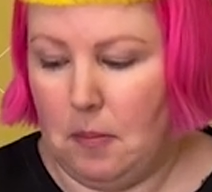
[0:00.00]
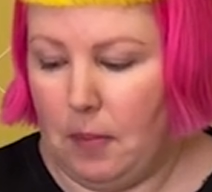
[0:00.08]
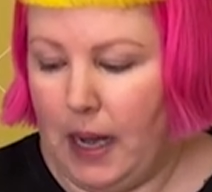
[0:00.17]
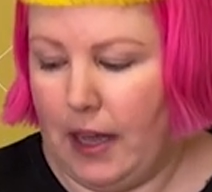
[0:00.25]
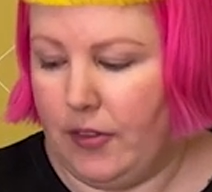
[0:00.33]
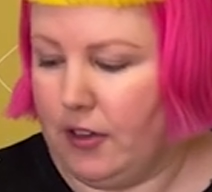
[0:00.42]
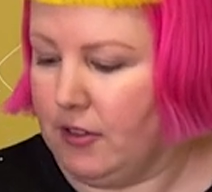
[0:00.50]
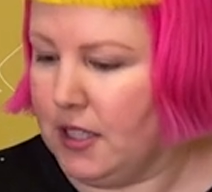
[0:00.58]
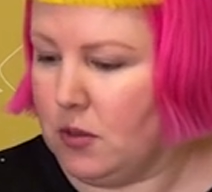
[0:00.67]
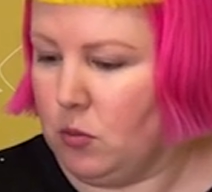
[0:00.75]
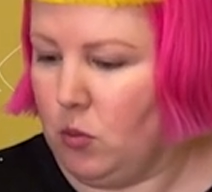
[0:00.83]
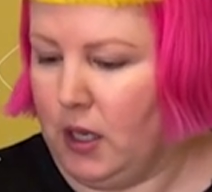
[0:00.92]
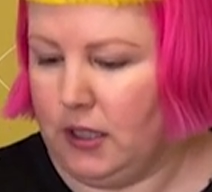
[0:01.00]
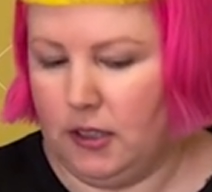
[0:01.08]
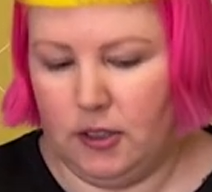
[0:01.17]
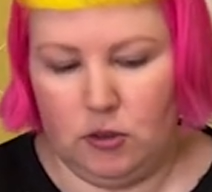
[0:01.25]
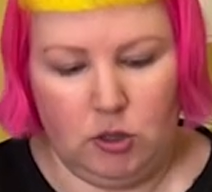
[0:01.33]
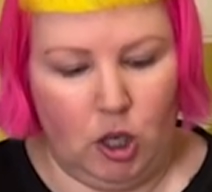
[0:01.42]
But there is one
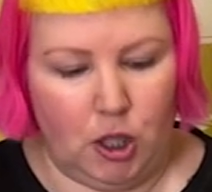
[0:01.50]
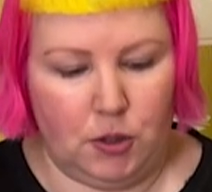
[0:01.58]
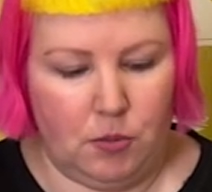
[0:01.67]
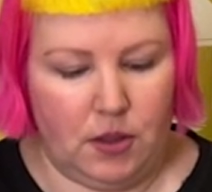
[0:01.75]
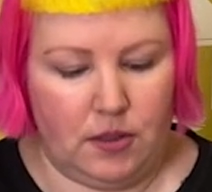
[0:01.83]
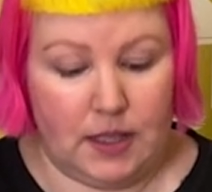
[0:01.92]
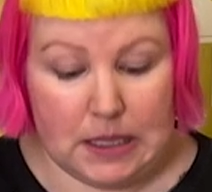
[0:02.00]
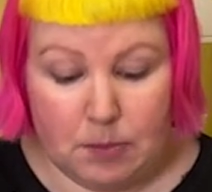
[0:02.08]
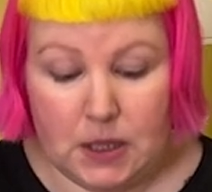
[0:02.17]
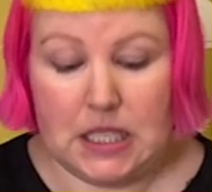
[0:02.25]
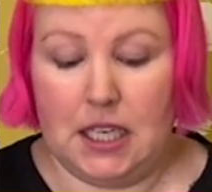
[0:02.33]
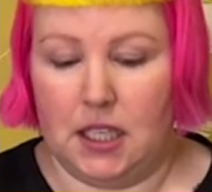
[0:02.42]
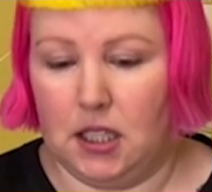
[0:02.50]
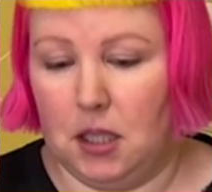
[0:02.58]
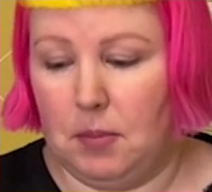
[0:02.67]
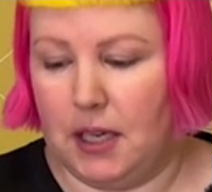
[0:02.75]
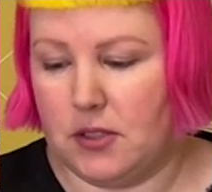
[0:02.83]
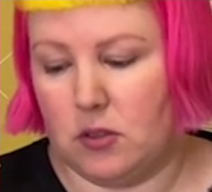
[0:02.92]
little con with this particular
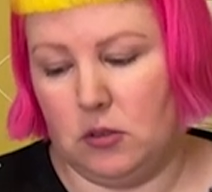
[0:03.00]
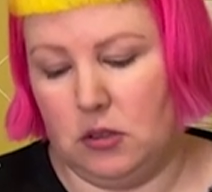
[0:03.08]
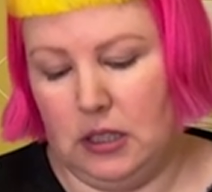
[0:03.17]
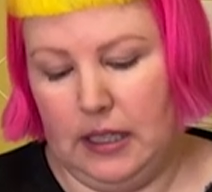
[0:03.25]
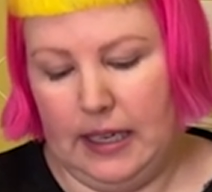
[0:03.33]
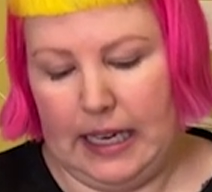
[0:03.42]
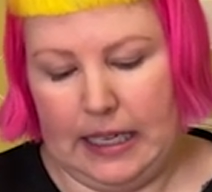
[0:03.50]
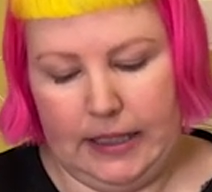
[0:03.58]
puzzle, and